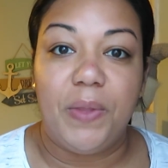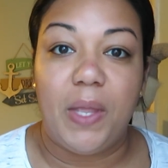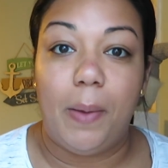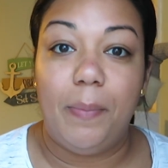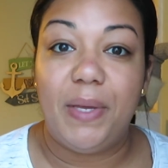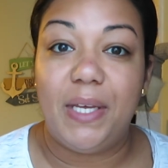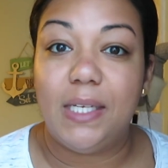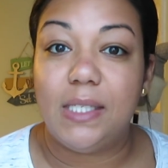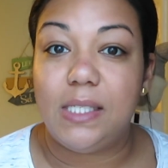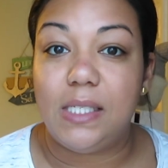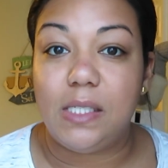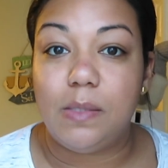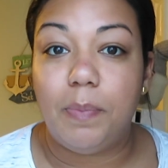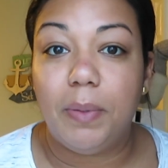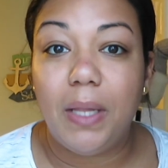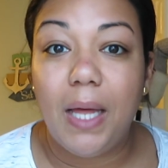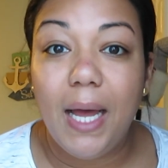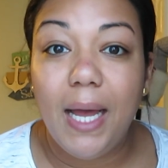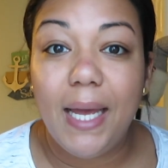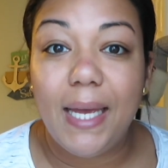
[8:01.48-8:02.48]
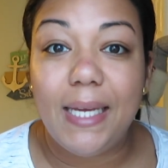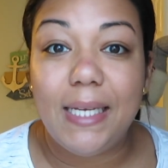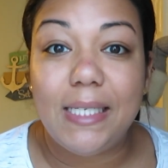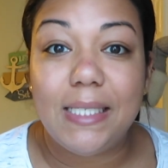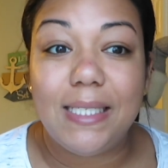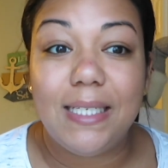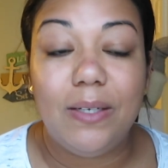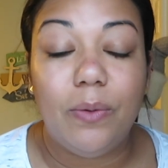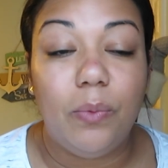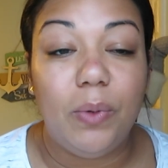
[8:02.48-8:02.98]
And because he's
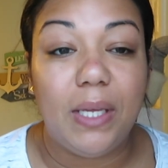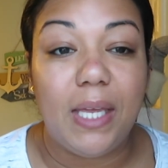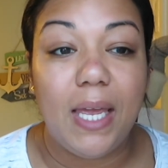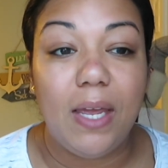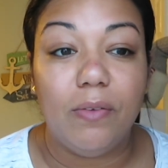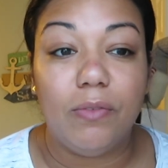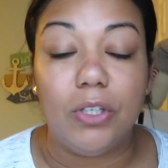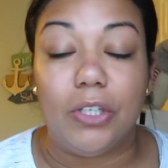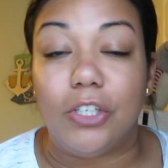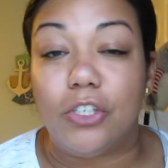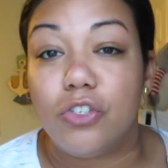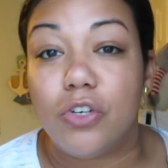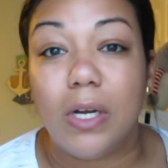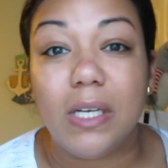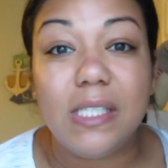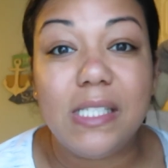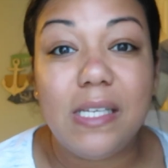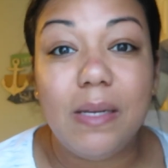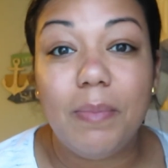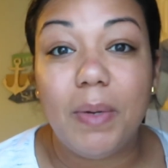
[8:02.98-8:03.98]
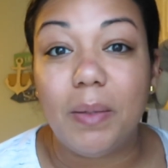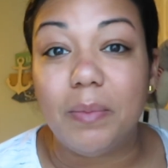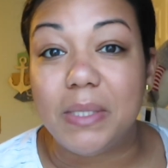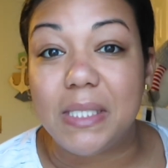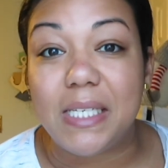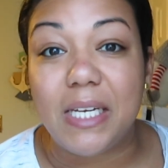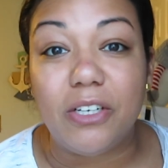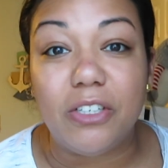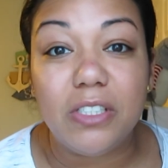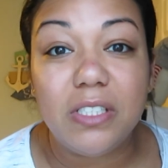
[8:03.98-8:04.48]
blind, we can't really trust him
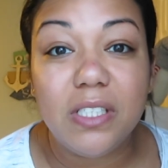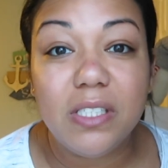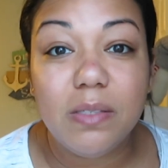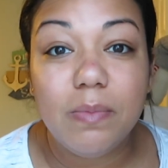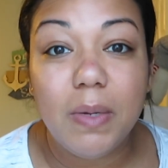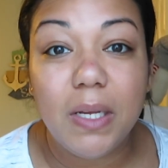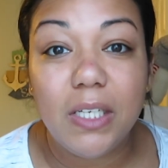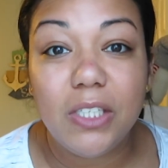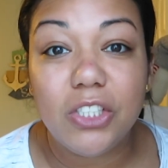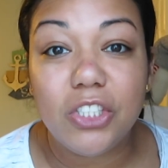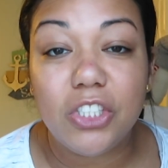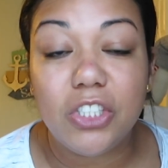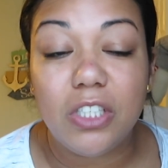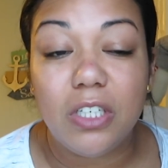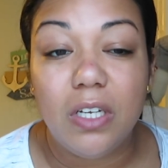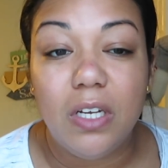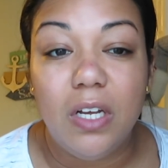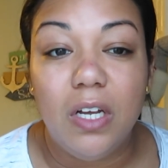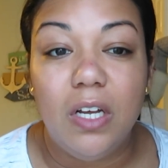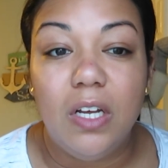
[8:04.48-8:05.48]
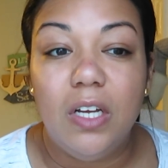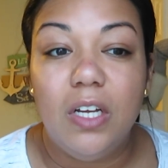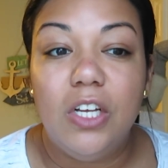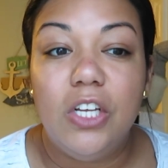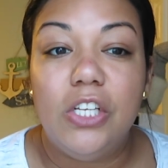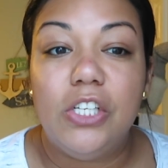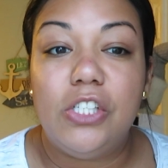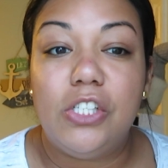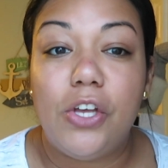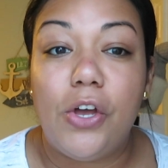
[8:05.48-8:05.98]
upstairs as much.
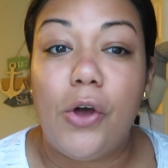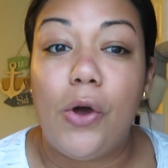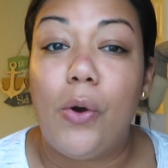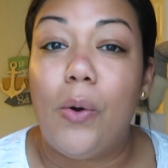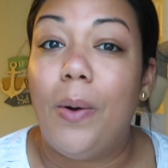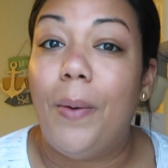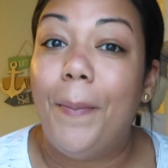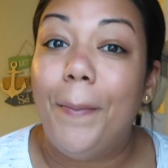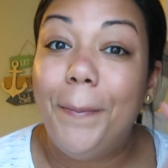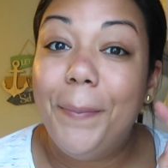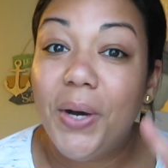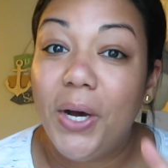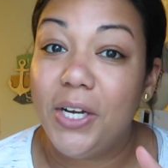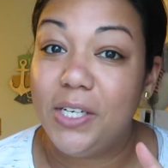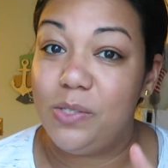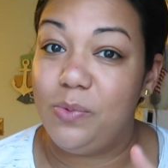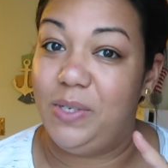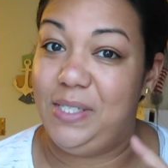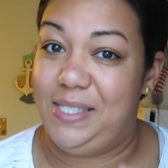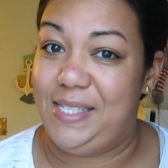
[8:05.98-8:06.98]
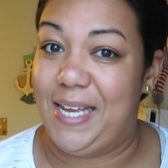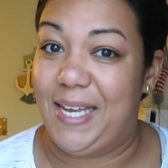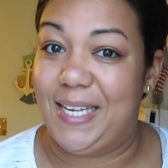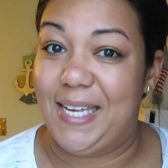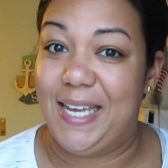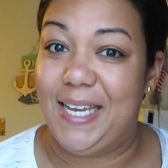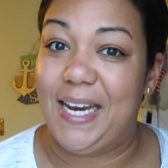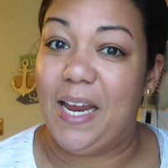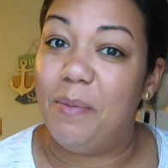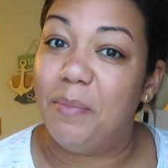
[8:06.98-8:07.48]
So pause 1
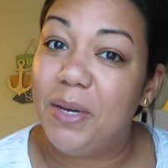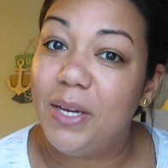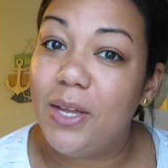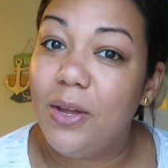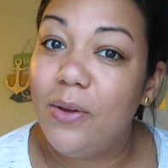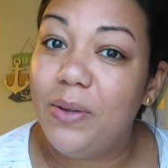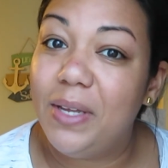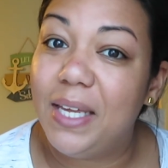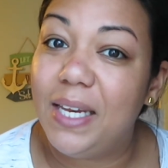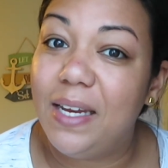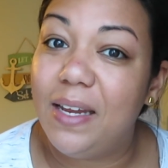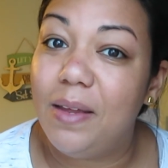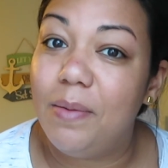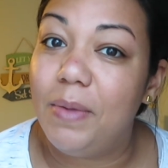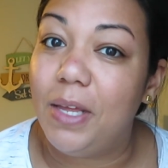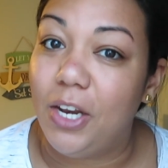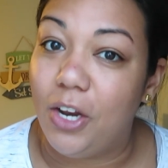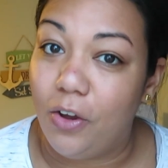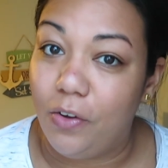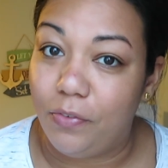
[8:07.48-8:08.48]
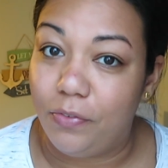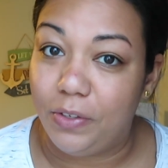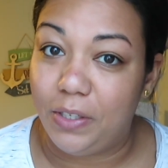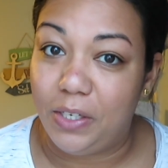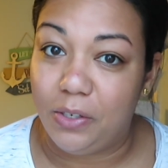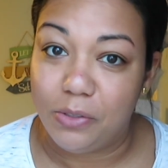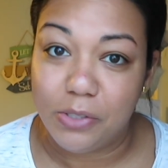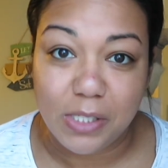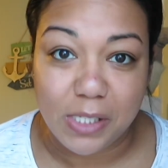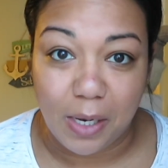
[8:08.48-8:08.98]
second. I'm gonna go get him and hopefully
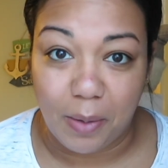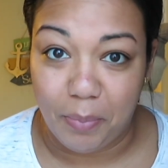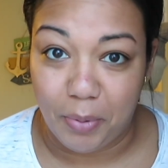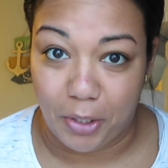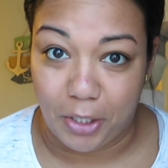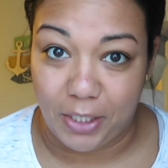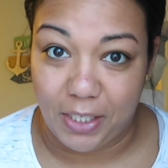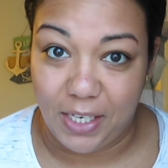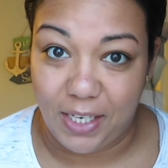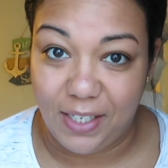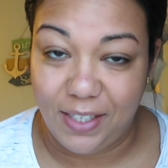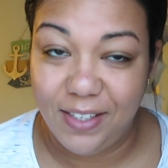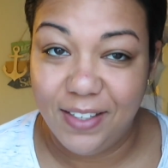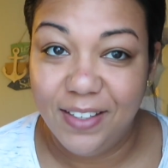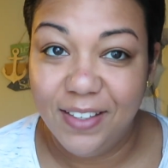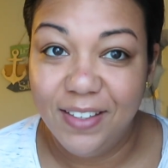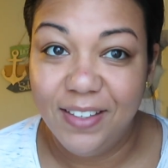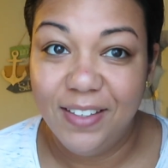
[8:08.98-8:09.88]
he'll stop barking.